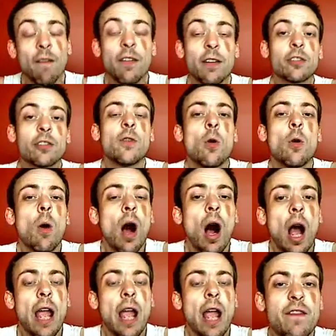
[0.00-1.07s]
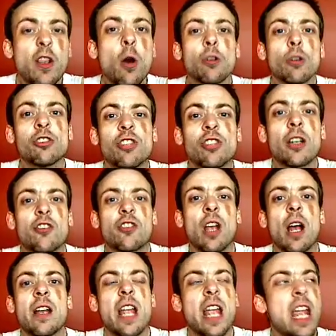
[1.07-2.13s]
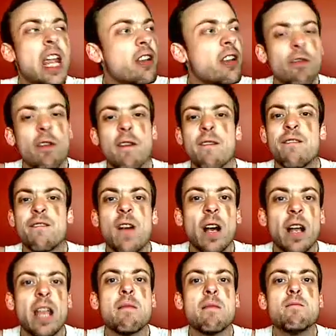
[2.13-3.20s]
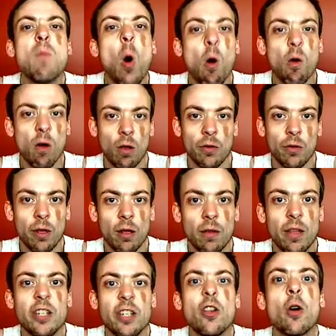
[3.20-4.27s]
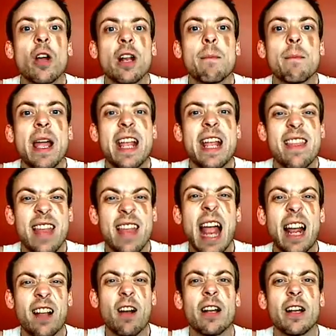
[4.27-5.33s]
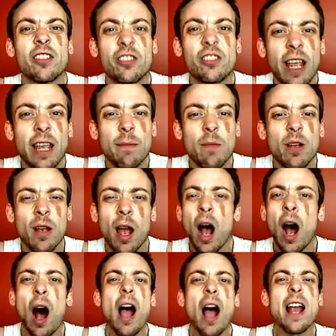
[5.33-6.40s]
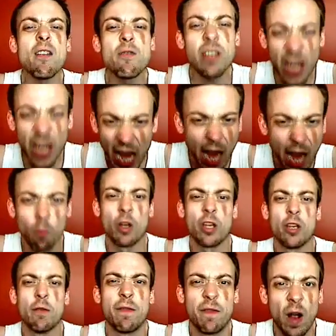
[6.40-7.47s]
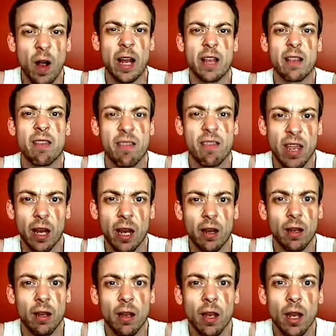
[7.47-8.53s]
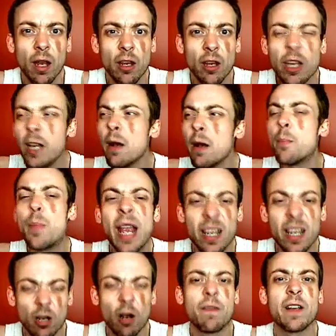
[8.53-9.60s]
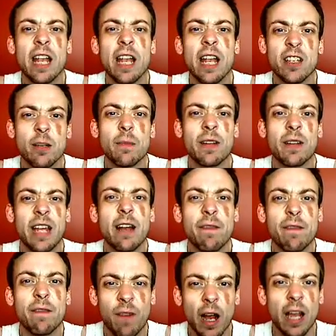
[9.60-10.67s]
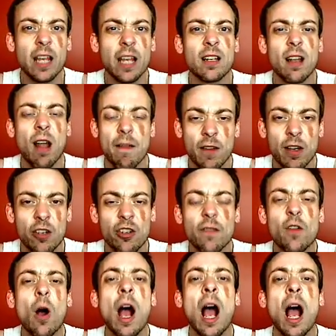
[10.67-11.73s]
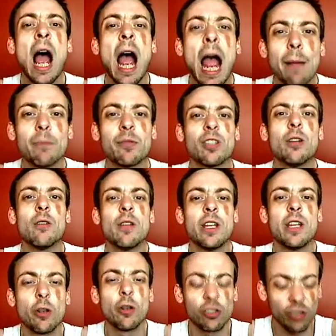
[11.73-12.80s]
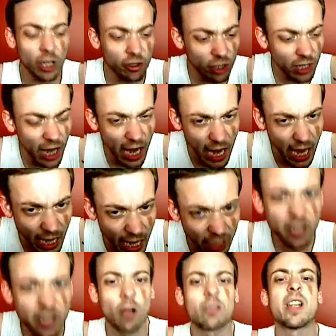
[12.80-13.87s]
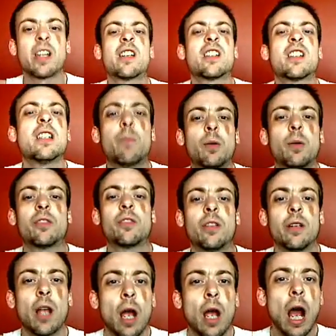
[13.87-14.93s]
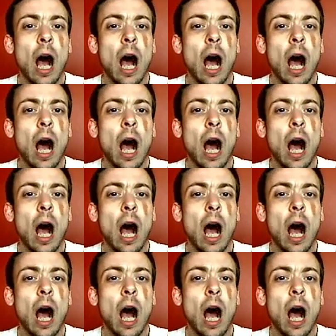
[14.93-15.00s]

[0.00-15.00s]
First of all, if you're such an ignorant fucking moron that you're going to make that kind of statement, I don't care what you fucking think. You need to piss off and get a fucking life, because you're such an idiotic simpleton.